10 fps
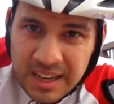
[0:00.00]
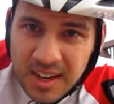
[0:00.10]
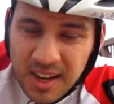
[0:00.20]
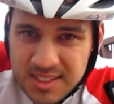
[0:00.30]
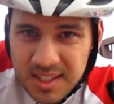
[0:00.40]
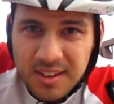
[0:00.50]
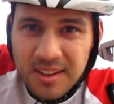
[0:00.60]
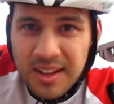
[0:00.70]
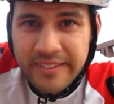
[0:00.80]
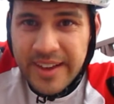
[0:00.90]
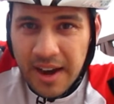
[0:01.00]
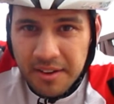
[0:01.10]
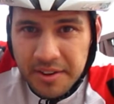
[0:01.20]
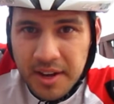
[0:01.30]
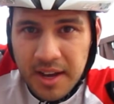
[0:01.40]
it's a little cloudy out.
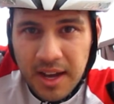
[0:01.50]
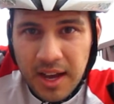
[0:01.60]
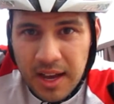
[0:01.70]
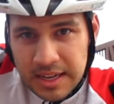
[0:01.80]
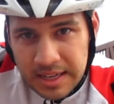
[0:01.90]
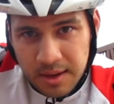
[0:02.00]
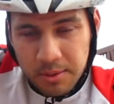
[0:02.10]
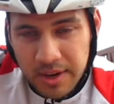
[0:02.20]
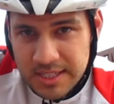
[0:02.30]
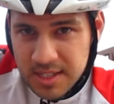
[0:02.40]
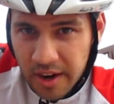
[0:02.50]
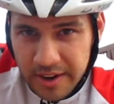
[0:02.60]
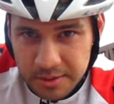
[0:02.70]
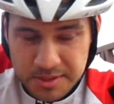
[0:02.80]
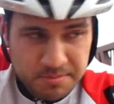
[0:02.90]
When I started it
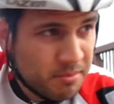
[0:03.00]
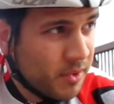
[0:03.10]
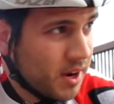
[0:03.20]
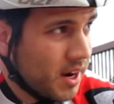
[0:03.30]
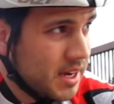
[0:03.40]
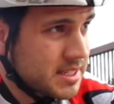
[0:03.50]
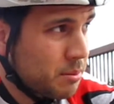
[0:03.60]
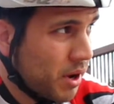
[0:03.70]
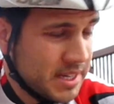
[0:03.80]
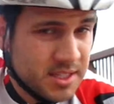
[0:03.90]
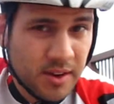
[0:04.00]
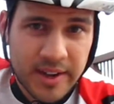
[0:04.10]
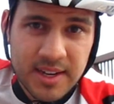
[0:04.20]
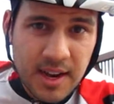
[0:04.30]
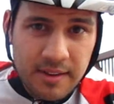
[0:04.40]
was nice and bright, so I
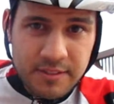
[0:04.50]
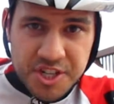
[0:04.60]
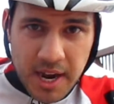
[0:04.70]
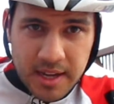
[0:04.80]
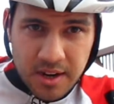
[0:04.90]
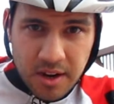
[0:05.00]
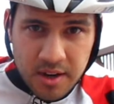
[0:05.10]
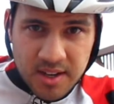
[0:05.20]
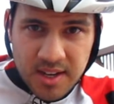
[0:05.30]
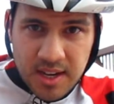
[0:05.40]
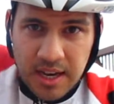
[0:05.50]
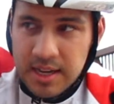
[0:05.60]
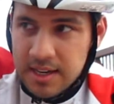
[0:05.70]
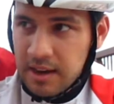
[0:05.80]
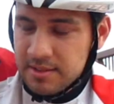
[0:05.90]
didn't have the jacket on.
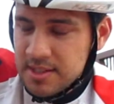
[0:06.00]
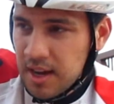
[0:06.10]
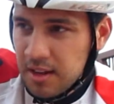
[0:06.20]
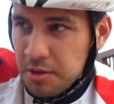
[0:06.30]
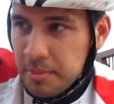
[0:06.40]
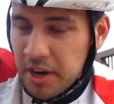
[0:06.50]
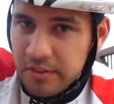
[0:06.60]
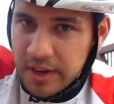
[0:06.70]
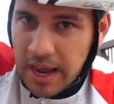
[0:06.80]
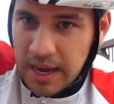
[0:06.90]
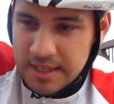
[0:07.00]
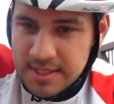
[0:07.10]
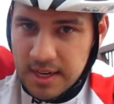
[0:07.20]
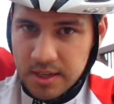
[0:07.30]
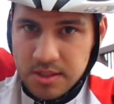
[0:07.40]
Now it's got a little bit overcast.
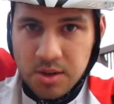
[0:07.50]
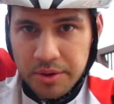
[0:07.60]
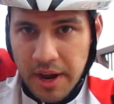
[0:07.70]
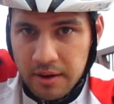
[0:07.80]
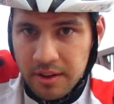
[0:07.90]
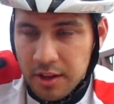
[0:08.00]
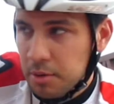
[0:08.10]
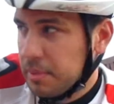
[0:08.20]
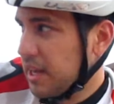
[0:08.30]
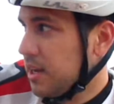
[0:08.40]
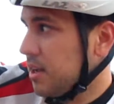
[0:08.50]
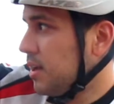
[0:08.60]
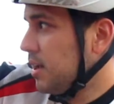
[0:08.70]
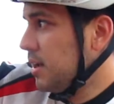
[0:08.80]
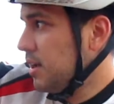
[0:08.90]
It's cooled down a little bit.
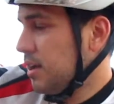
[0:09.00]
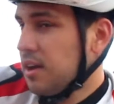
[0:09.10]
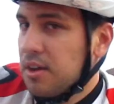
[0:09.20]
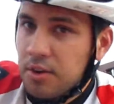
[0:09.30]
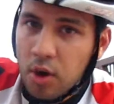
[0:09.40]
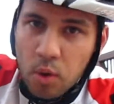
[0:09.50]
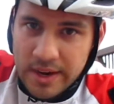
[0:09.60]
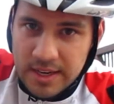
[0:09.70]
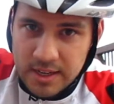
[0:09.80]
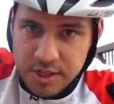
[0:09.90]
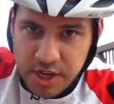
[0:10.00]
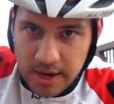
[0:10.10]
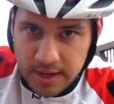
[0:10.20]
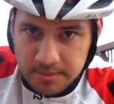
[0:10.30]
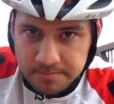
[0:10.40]
Don't quite need a
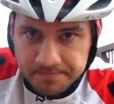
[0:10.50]
jacket.